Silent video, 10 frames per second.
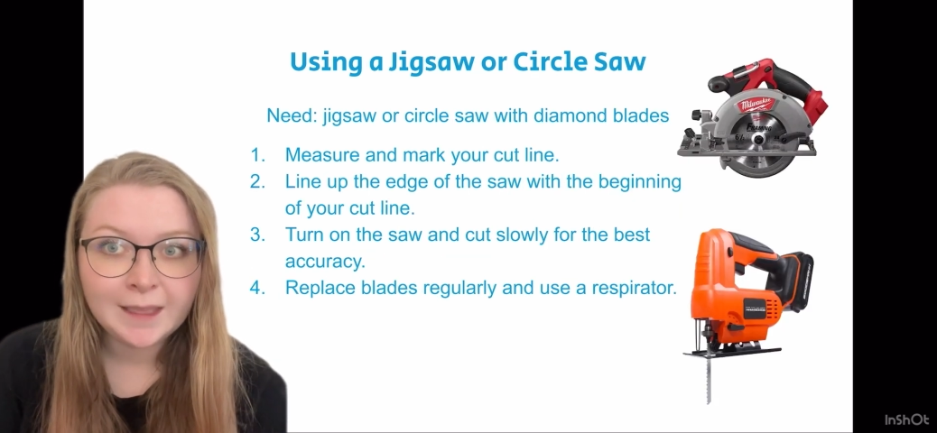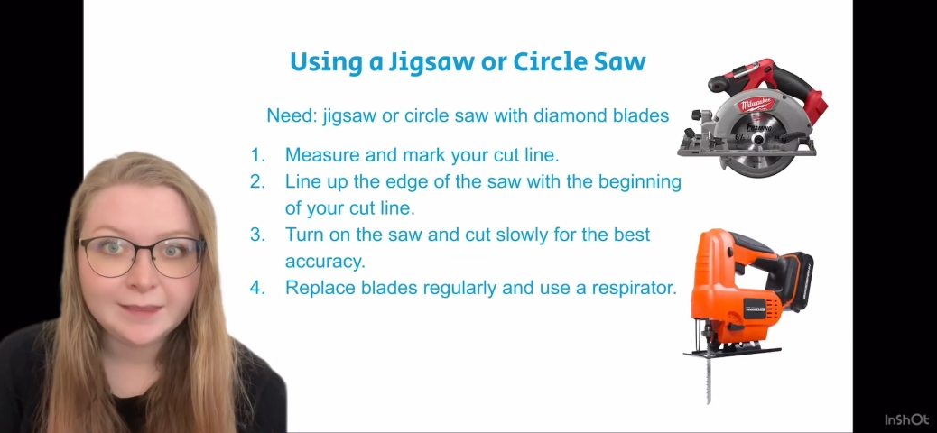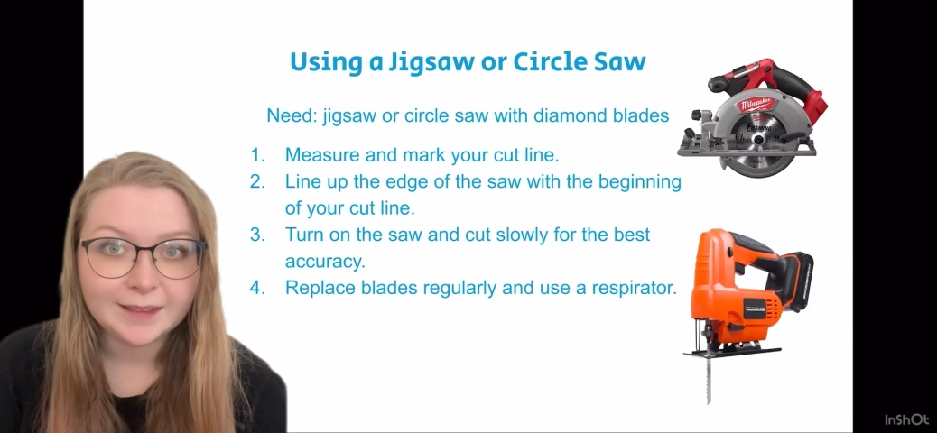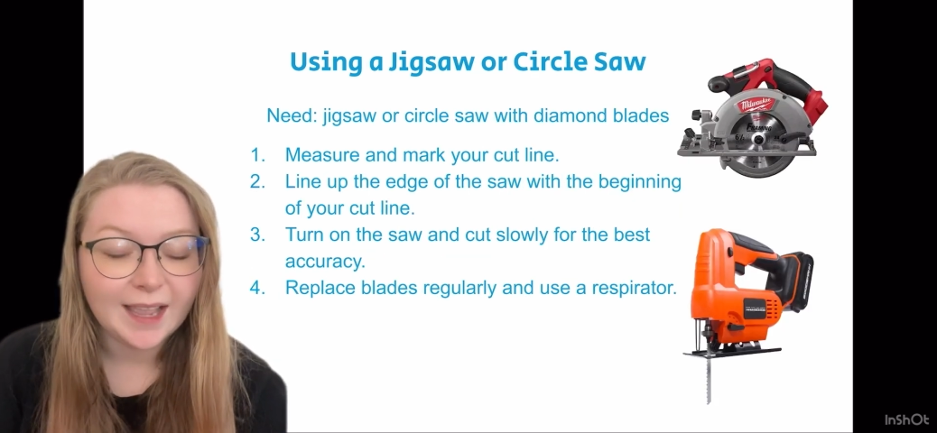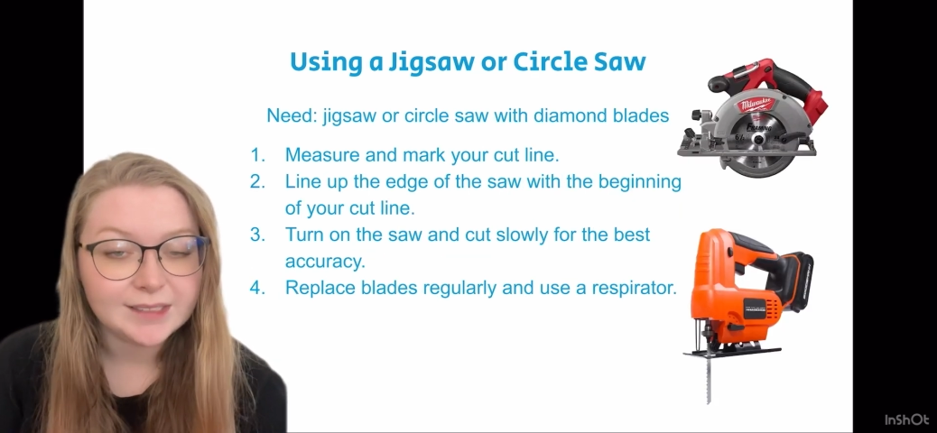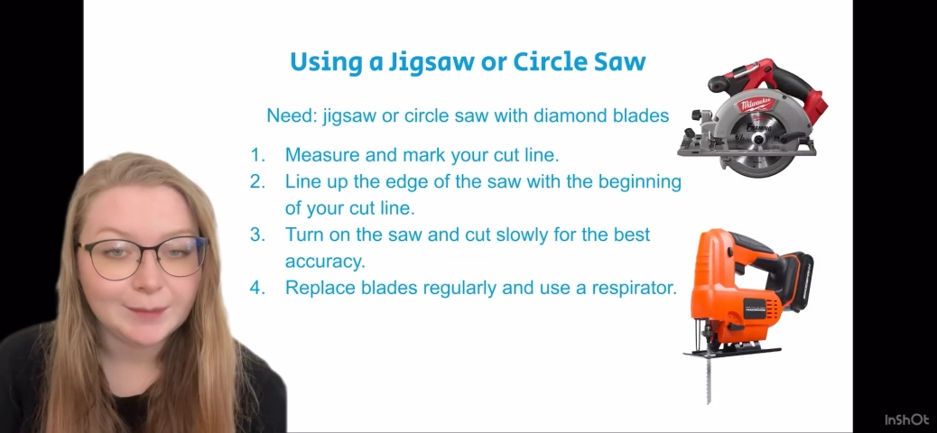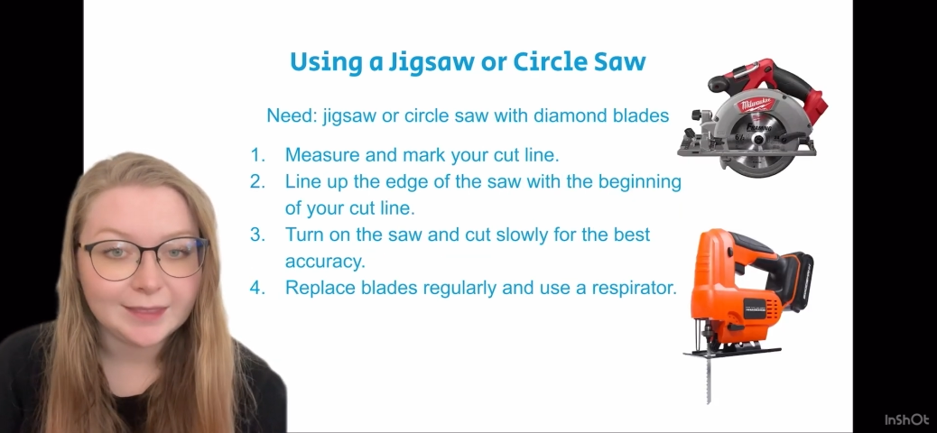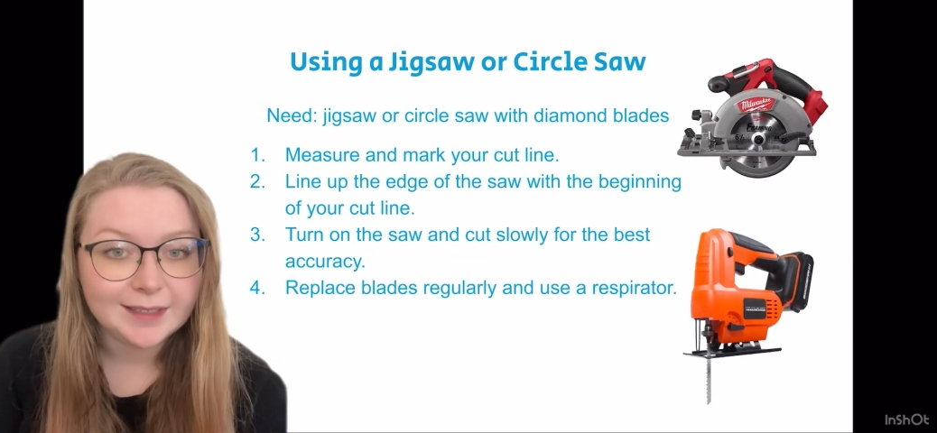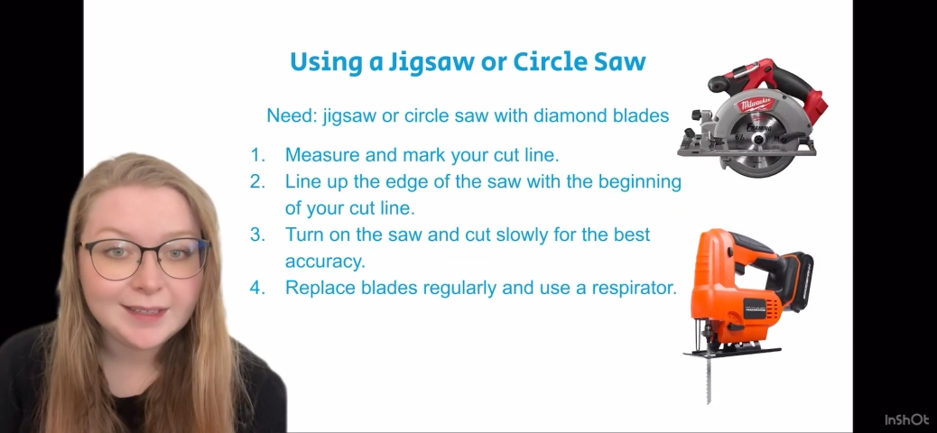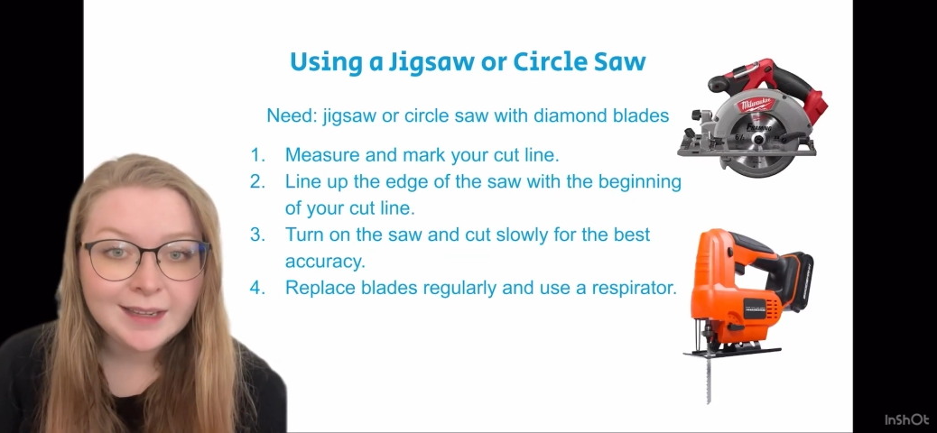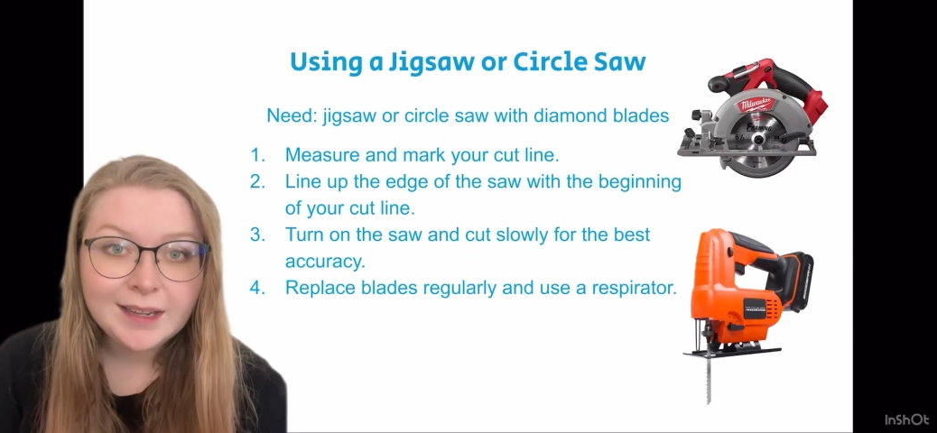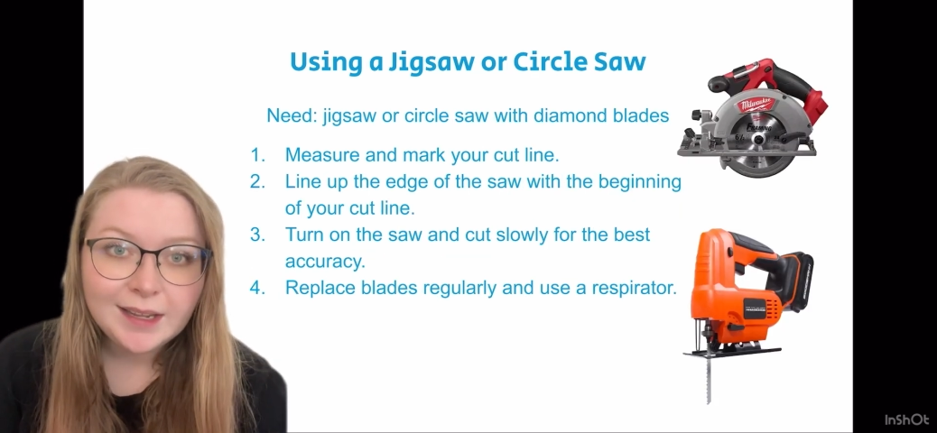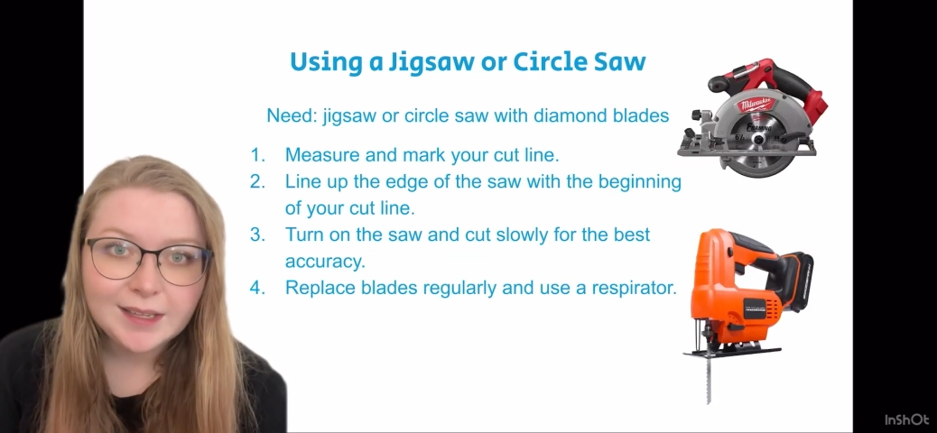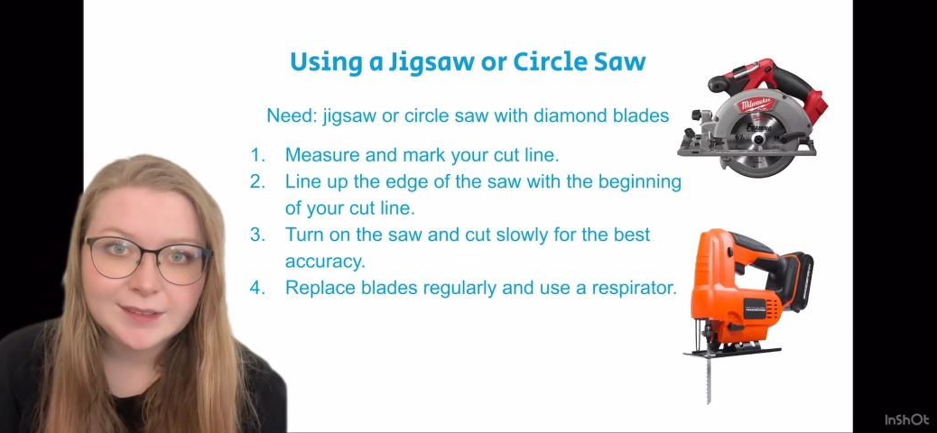The last method is